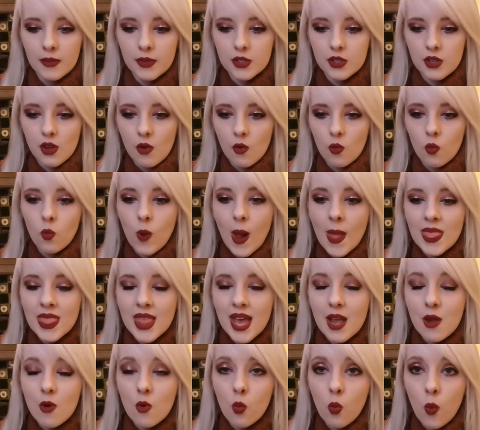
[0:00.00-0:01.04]
So when
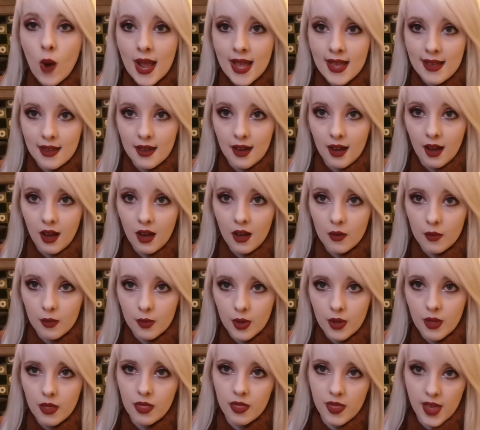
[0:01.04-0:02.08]
they wake up,
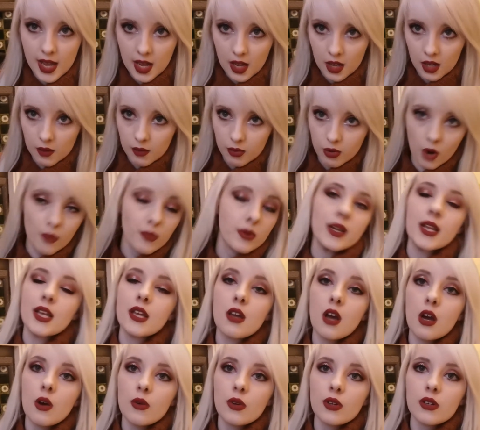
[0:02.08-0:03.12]
they're going to probably
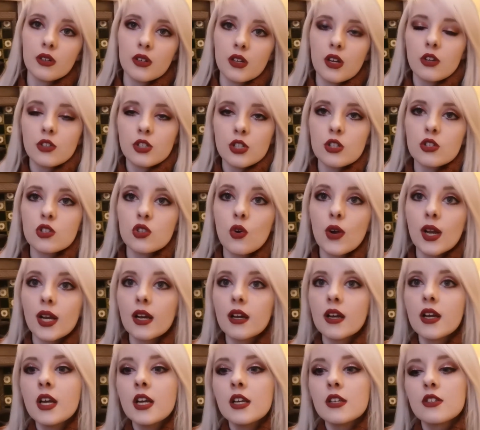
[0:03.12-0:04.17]
go to the
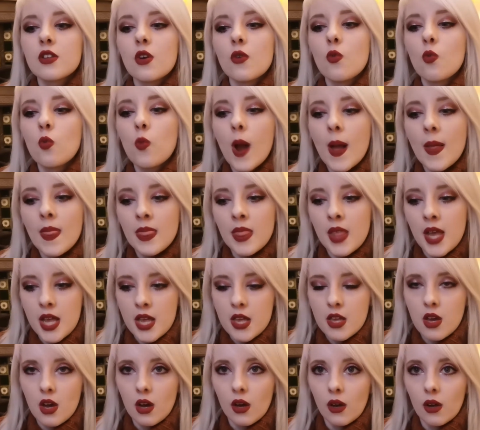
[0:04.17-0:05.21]
toilet. So when they
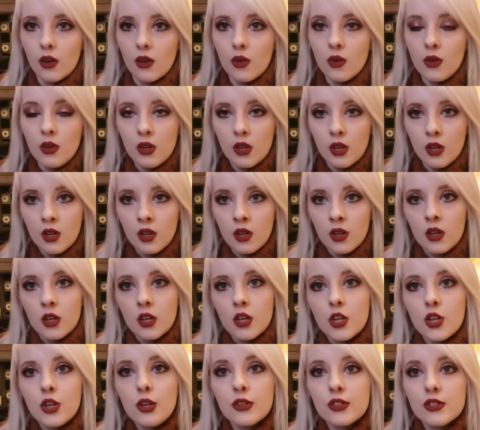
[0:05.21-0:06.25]
go,
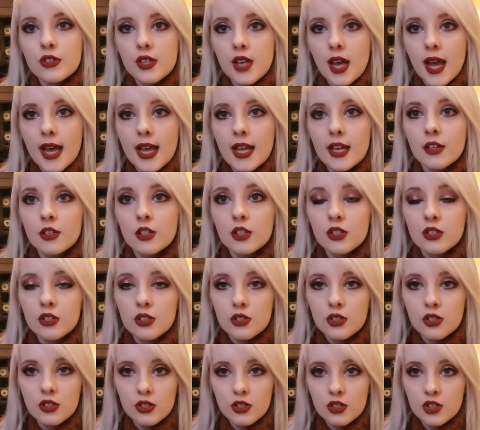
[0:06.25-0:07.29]
you say
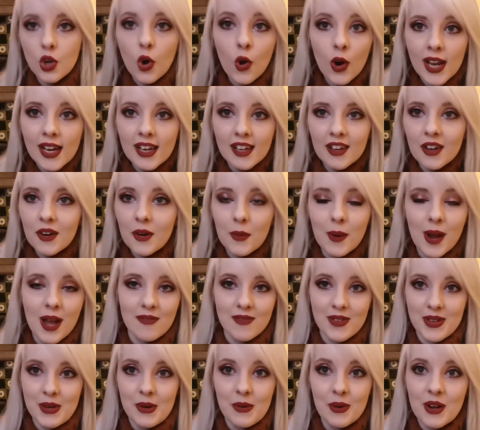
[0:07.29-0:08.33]
toilet or
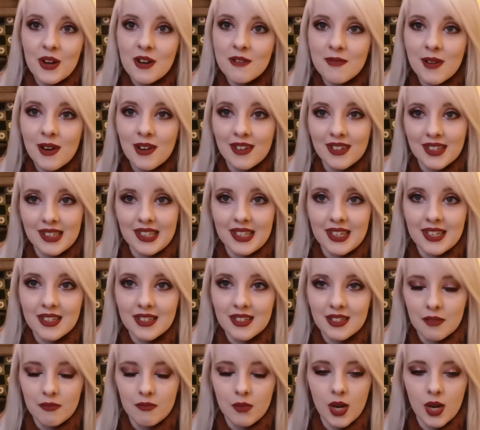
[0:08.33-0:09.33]
whatever your command is.